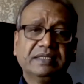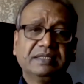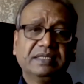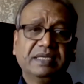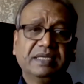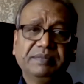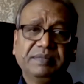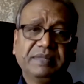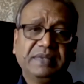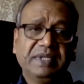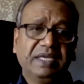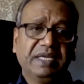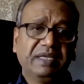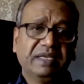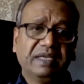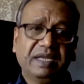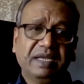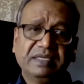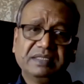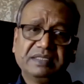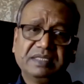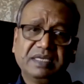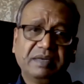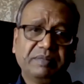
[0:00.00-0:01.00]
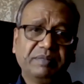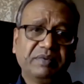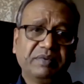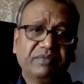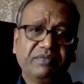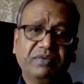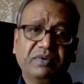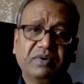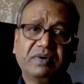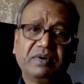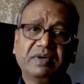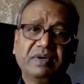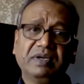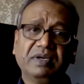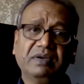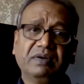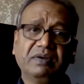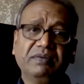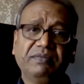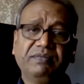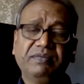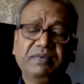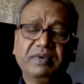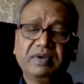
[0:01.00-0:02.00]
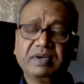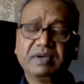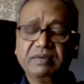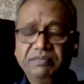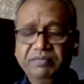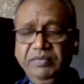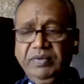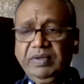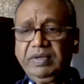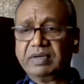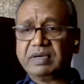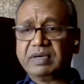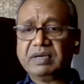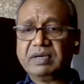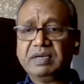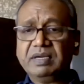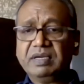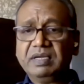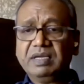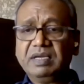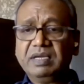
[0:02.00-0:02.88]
Same thing I said before. You know, if you're if you're